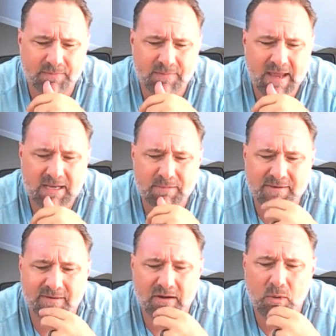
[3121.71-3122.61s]
That can be a
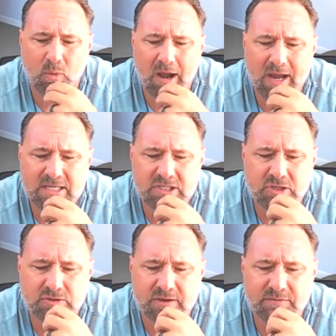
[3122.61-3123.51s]
very wise
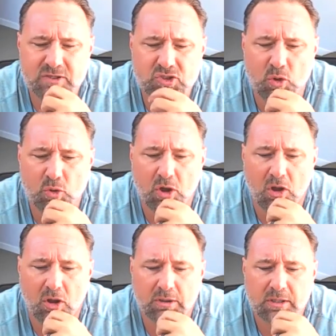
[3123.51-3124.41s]
use of the so
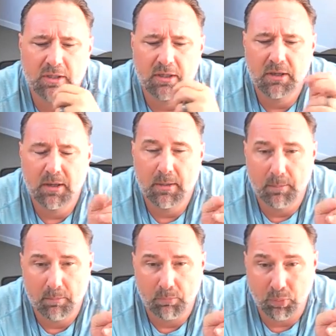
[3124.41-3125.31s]
called
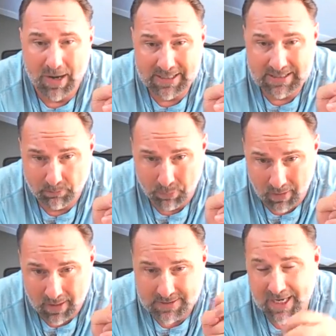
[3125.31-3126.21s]
pregnant
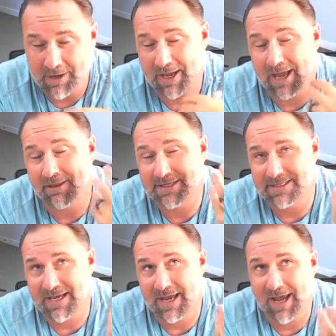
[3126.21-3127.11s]
pause. I, I like to
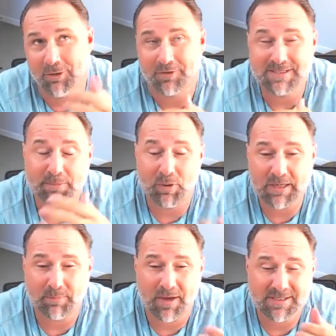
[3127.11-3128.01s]
say, I don't say
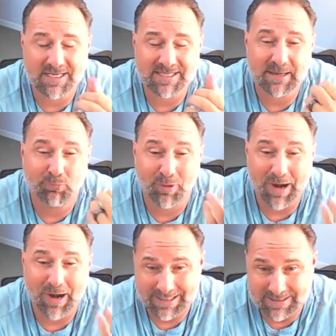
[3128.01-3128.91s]
pregnant pause, I say
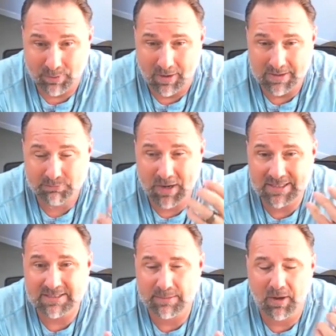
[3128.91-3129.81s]
practice pause,
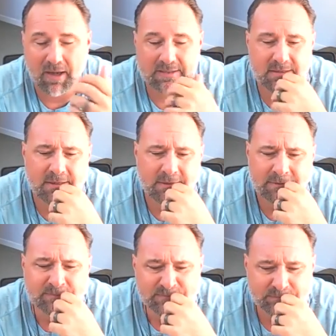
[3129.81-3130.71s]
practice the pause.
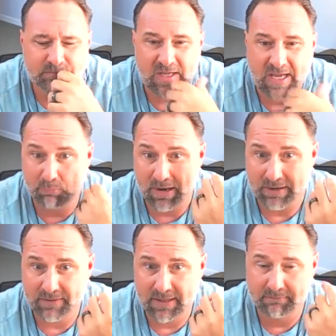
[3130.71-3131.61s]
Take a
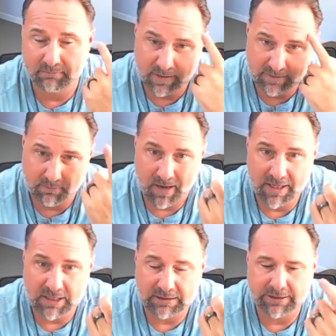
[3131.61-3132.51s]
breath in, let the
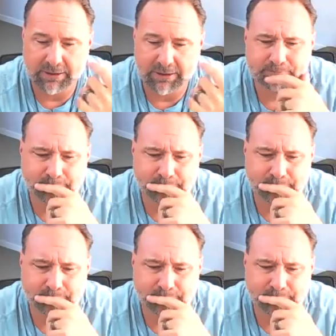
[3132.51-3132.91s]
mind clear.